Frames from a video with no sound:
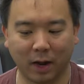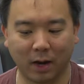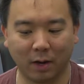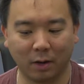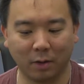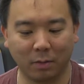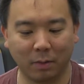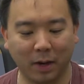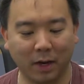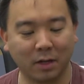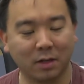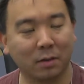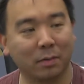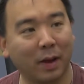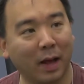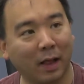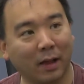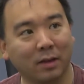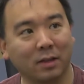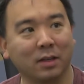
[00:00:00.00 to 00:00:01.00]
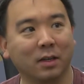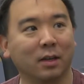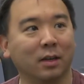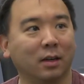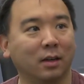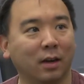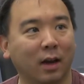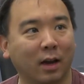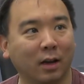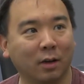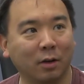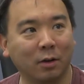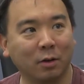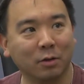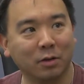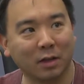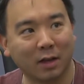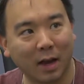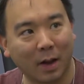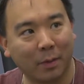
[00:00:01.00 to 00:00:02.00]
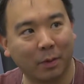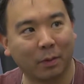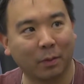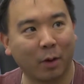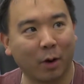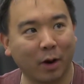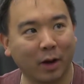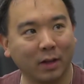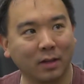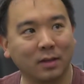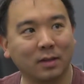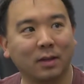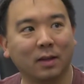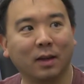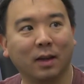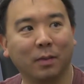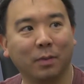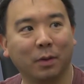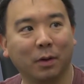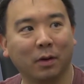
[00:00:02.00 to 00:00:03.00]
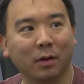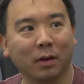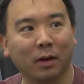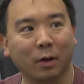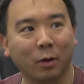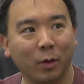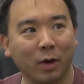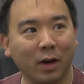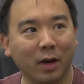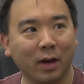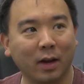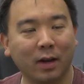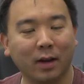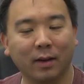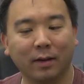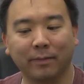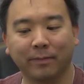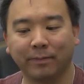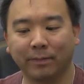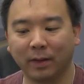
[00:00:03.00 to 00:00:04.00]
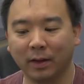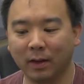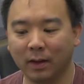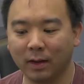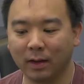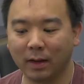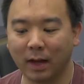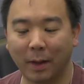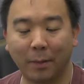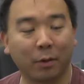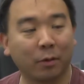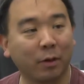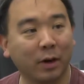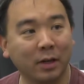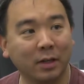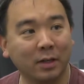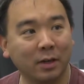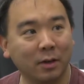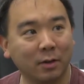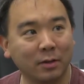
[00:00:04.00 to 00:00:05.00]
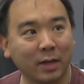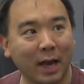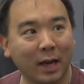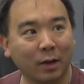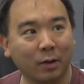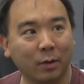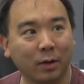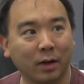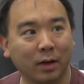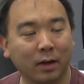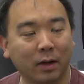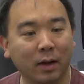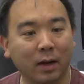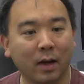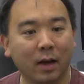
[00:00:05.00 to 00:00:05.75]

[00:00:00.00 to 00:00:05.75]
How do you manage the balance sheet? How do you use the capital markets to keep your liquidity and capital ratios adequate?